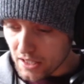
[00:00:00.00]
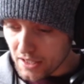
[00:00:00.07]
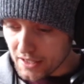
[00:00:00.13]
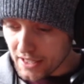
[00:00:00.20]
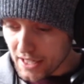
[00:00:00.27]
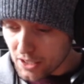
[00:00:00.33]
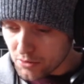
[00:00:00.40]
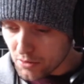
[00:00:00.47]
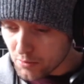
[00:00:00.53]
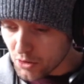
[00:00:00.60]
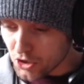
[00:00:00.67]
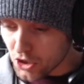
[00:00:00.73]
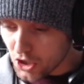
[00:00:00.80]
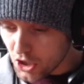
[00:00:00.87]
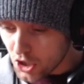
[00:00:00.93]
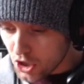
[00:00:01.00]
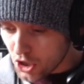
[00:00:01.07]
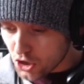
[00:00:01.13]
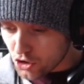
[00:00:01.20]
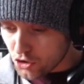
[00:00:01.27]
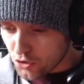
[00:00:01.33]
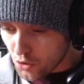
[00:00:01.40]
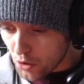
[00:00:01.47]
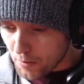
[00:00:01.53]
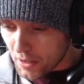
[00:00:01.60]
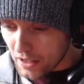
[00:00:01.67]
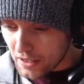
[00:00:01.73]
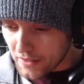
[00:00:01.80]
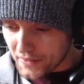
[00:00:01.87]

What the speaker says: The next one was trauma